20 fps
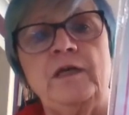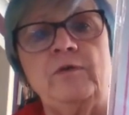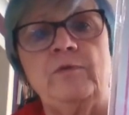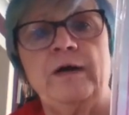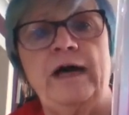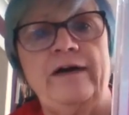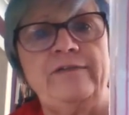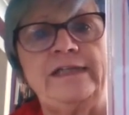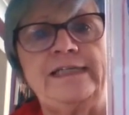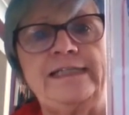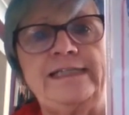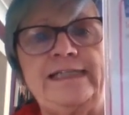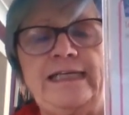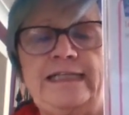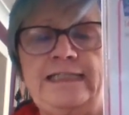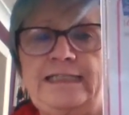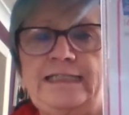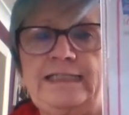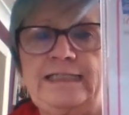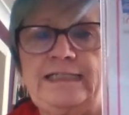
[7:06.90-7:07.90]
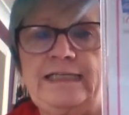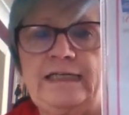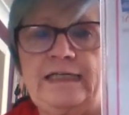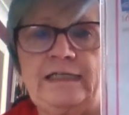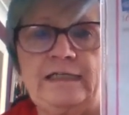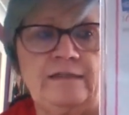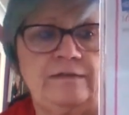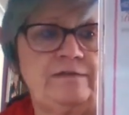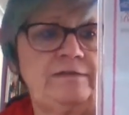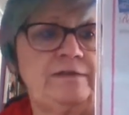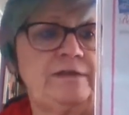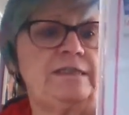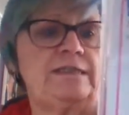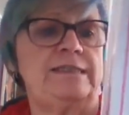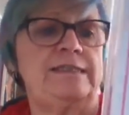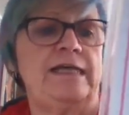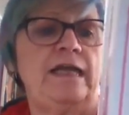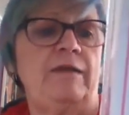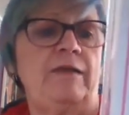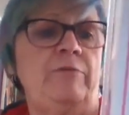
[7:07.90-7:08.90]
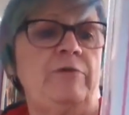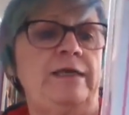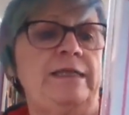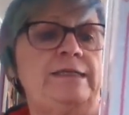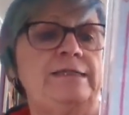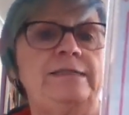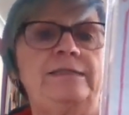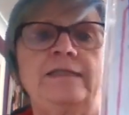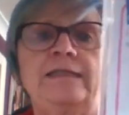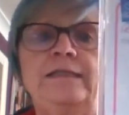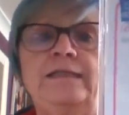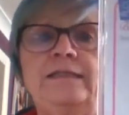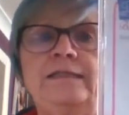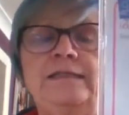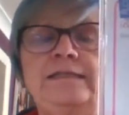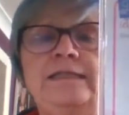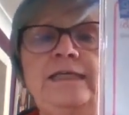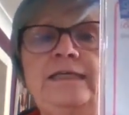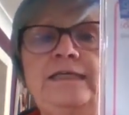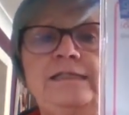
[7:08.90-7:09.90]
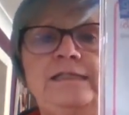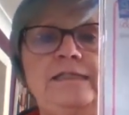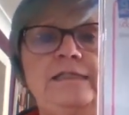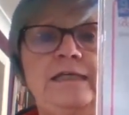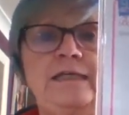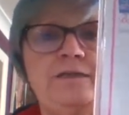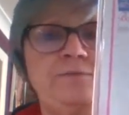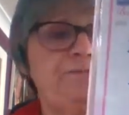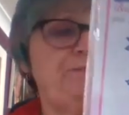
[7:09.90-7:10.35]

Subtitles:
we're having a Daisy Day to celebrate Daisy Day,